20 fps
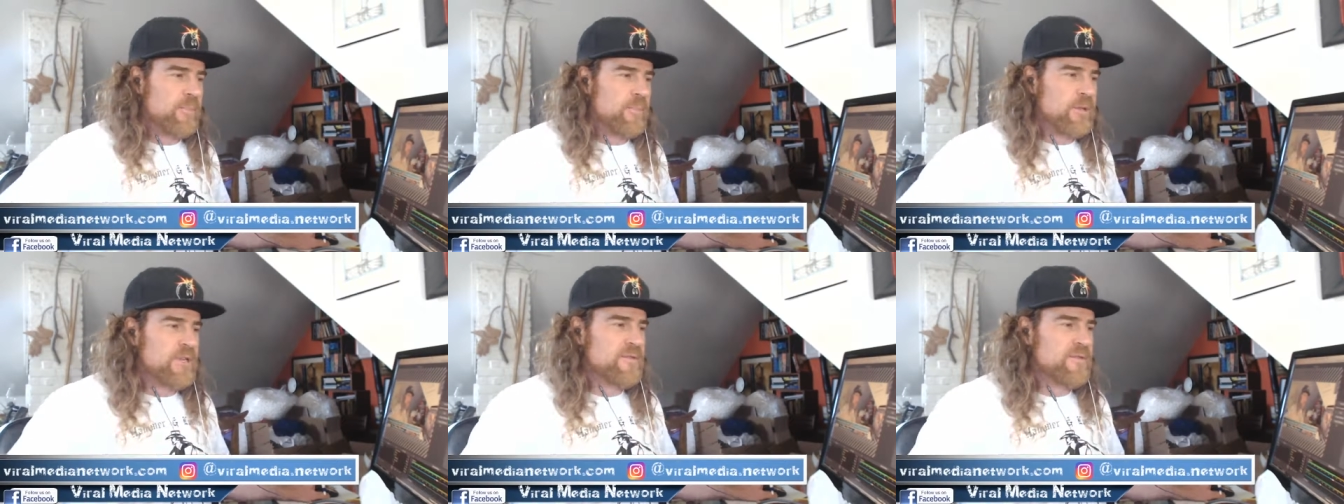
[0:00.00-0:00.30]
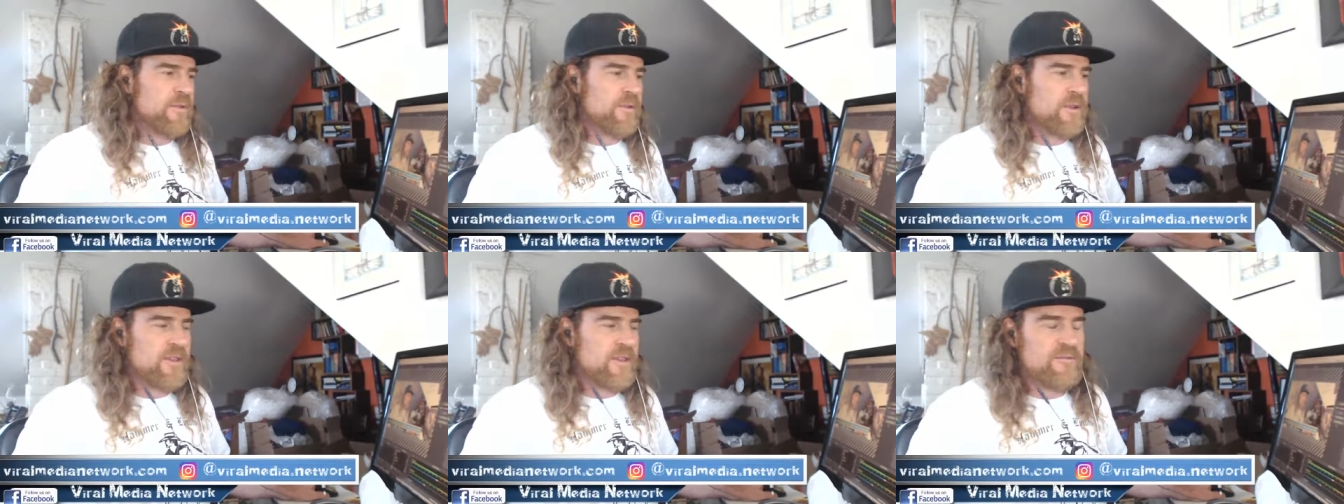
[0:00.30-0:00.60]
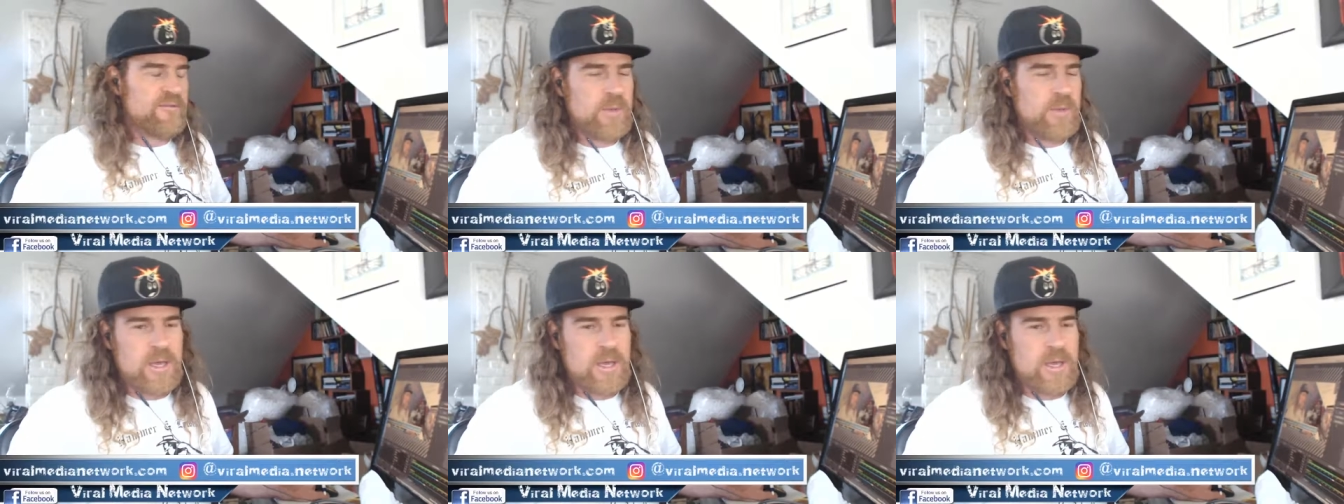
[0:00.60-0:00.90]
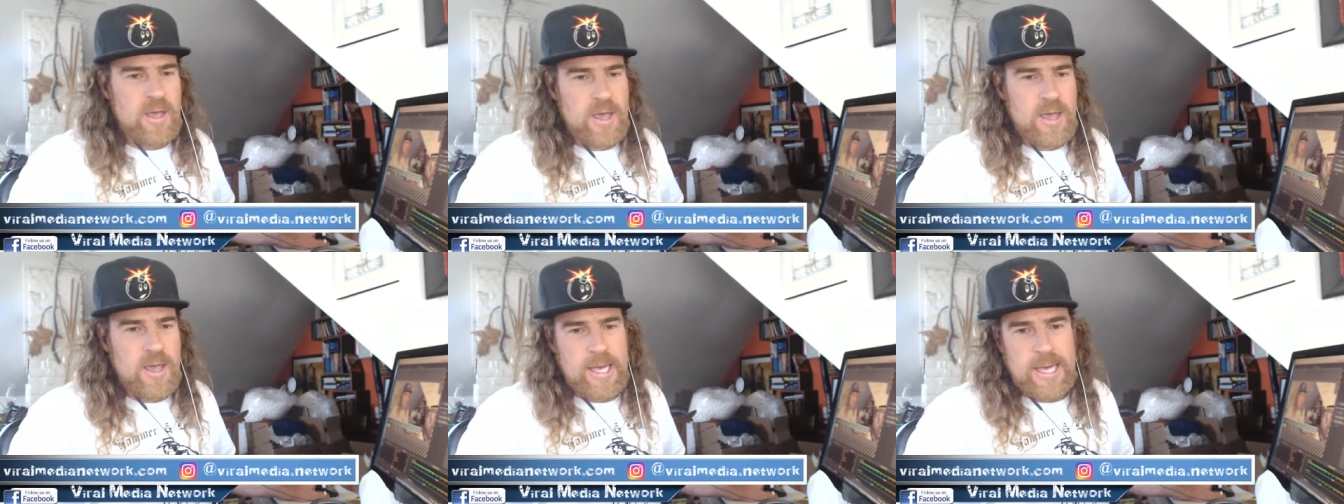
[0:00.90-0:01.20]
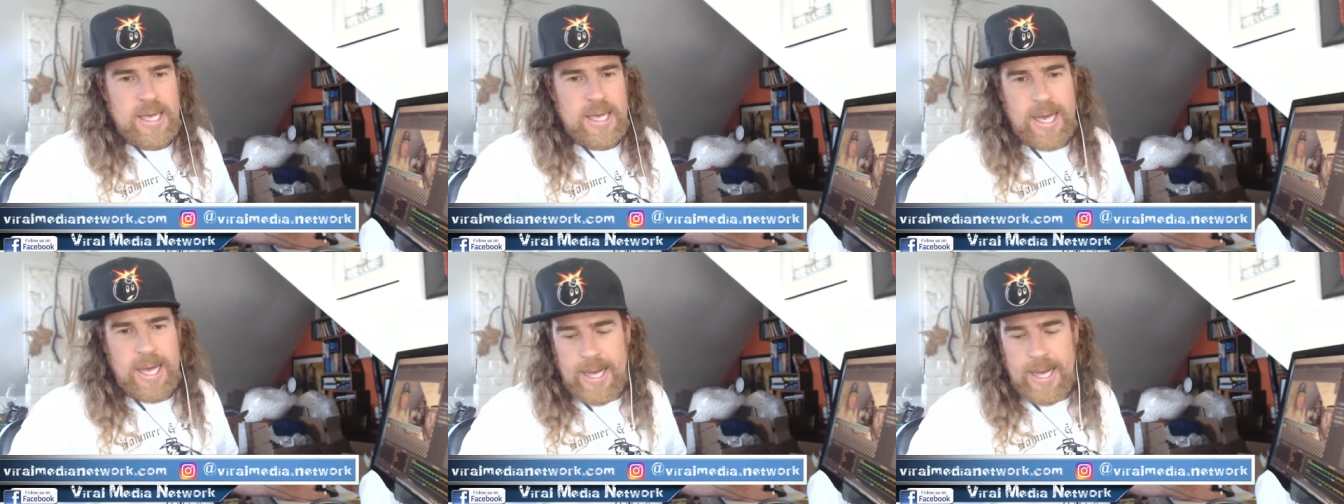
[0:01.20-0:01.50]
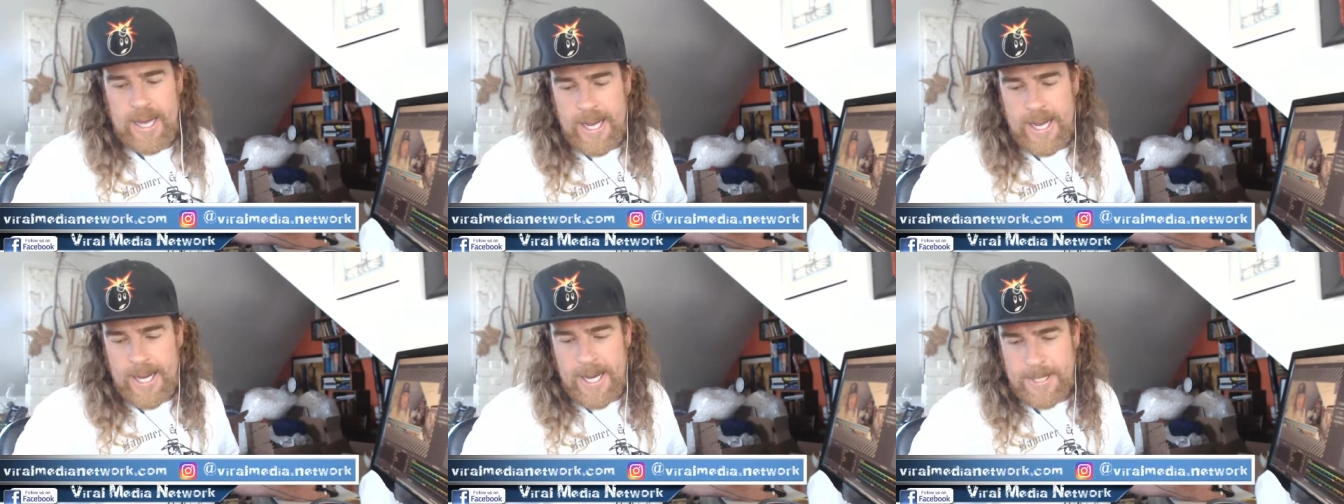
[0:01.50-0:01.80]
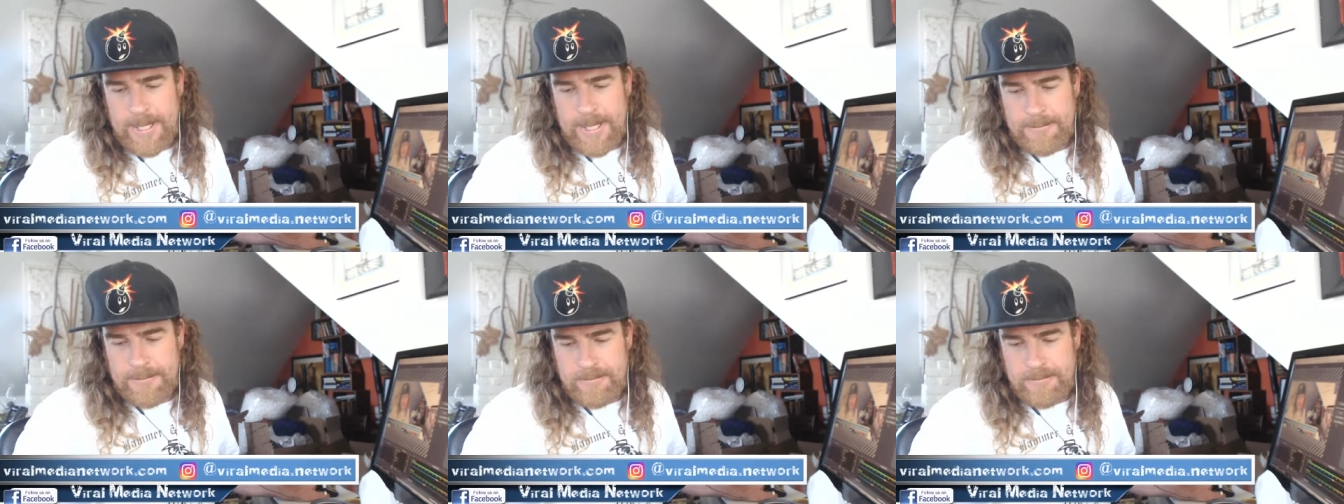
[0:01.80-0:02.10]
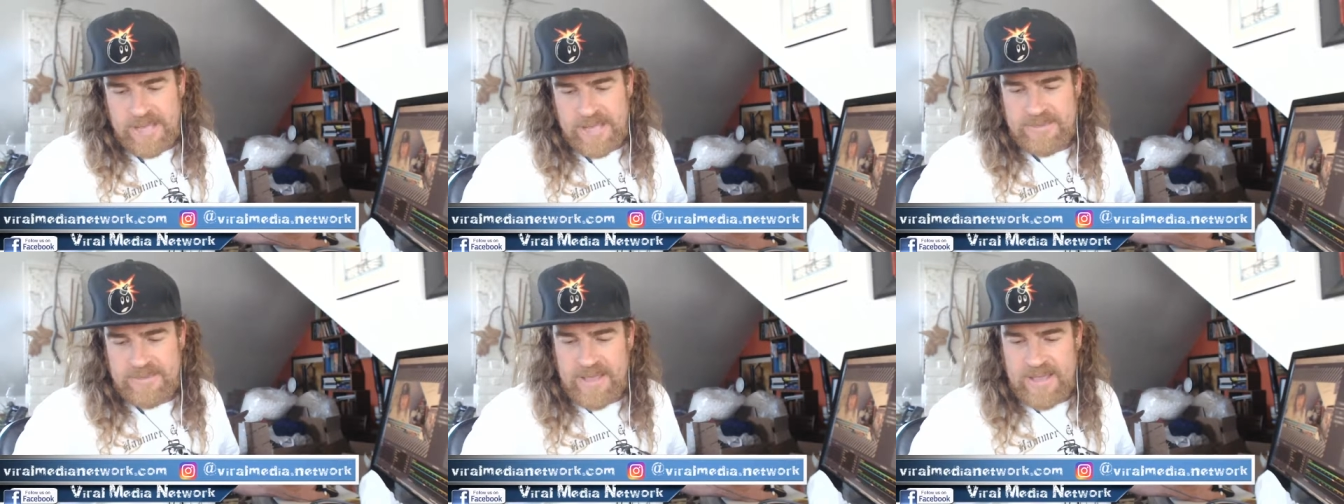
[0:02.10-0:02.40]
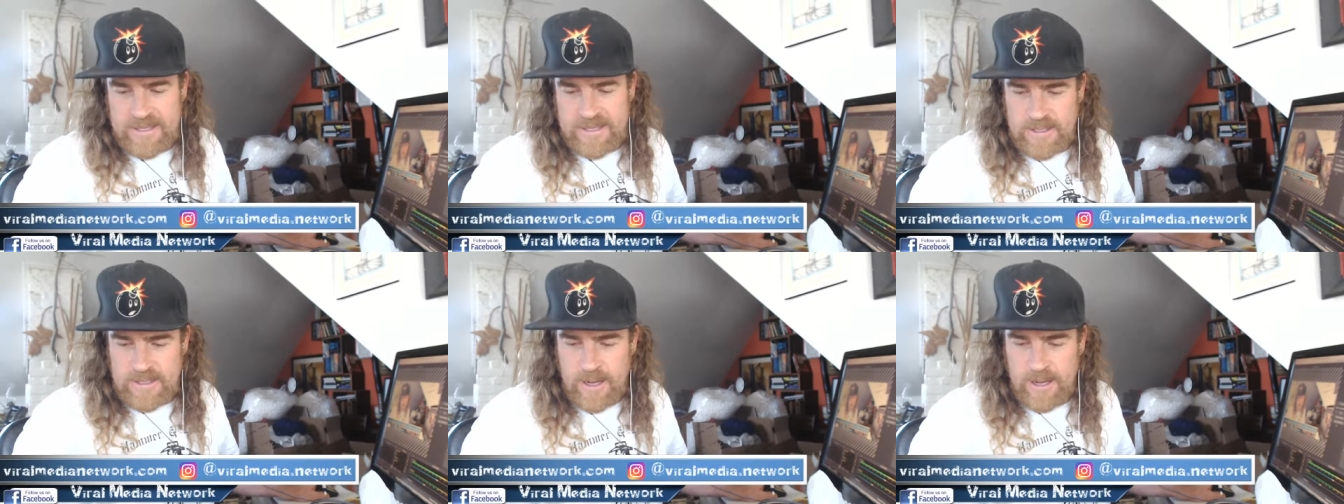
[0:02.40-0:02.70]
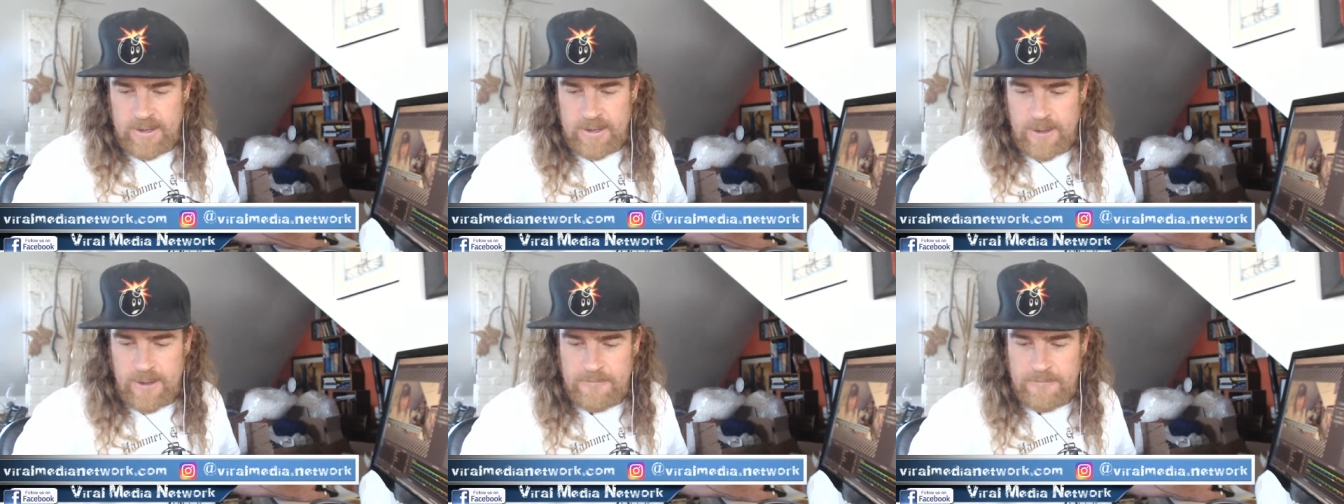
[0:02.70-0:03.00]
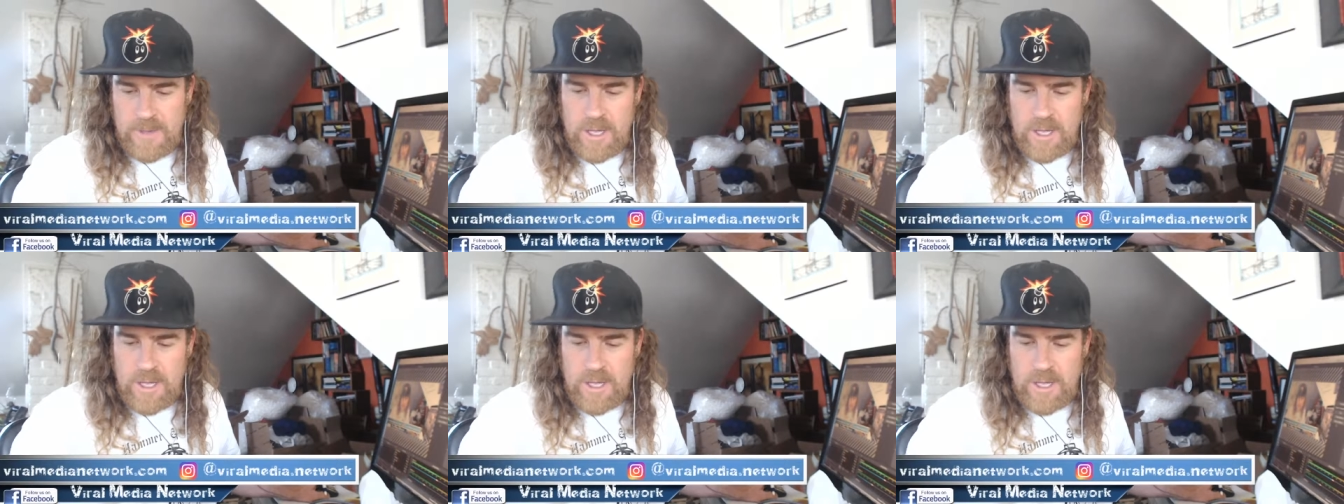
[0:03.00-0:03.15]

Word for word: Please forgive me. um, that that's not up.